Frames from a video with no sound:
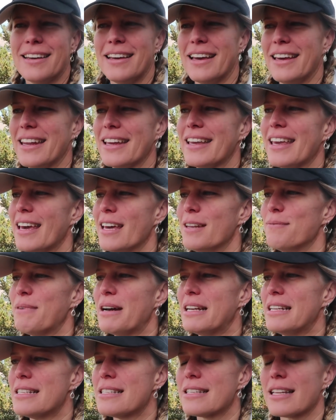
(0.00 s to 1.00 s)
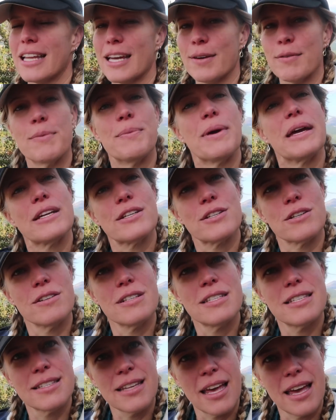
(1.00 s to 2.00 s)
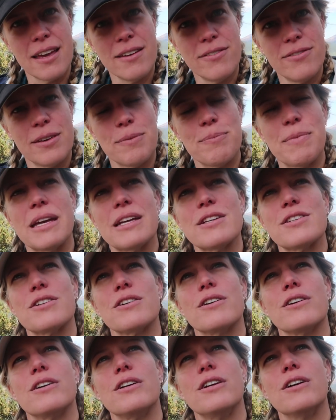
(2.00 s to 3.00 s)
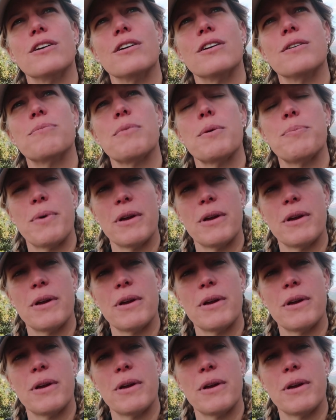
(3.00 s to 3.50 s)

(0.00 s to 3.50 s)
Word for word: And again, my disclaimer, make sure it's safe and make sure your